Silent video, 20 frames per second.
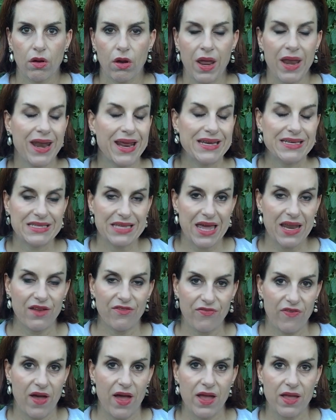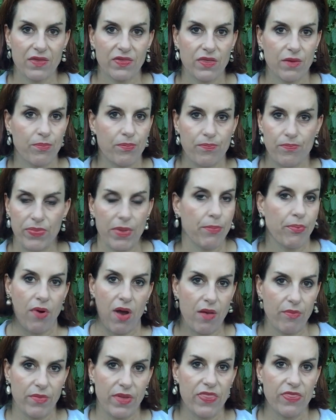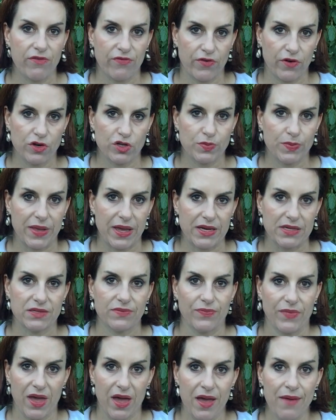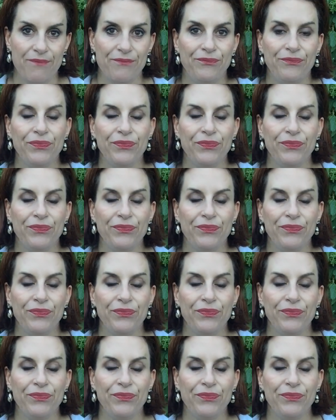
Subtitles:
and identifying the problem in the first place, okay?